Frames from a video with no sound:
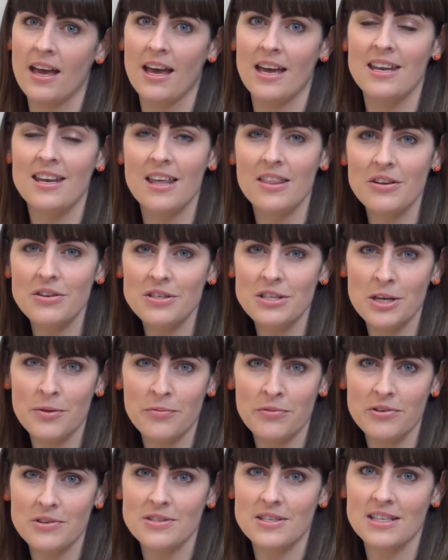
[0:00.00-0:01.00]
Another
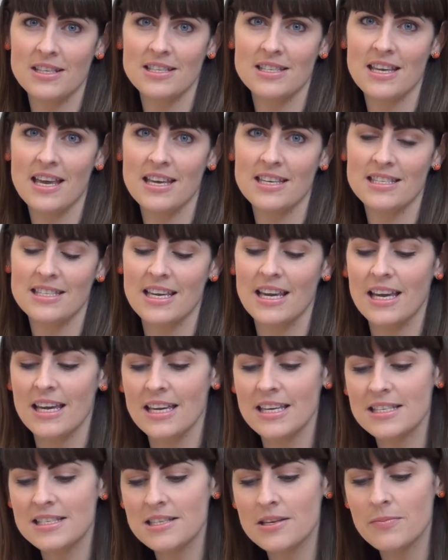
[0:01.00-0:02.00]
tip for success
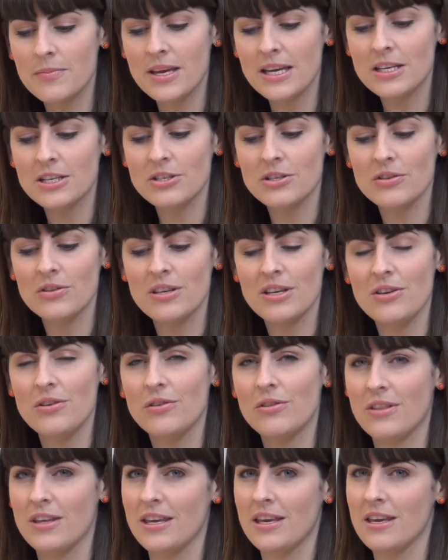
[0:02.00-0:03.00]
is to make sure that
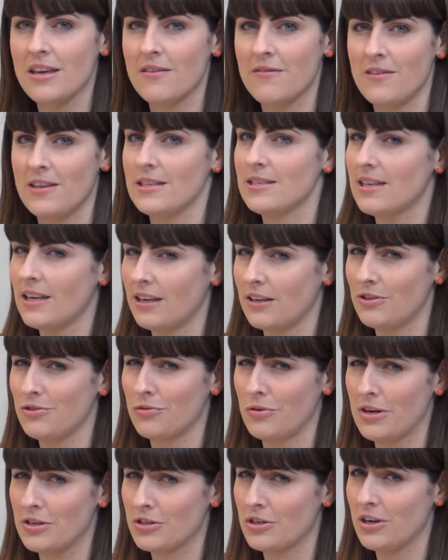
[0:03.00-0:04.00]
you're thinking of this like a
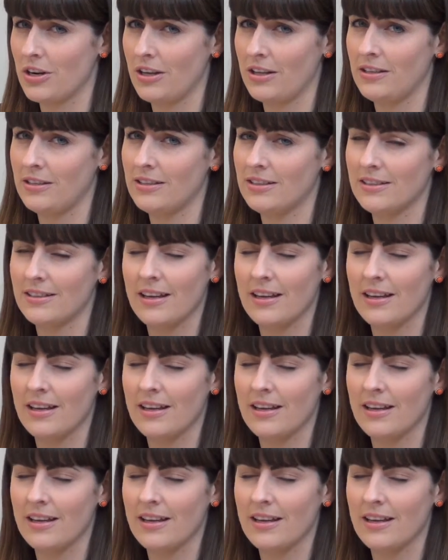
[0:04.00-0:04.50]
treasure hunt.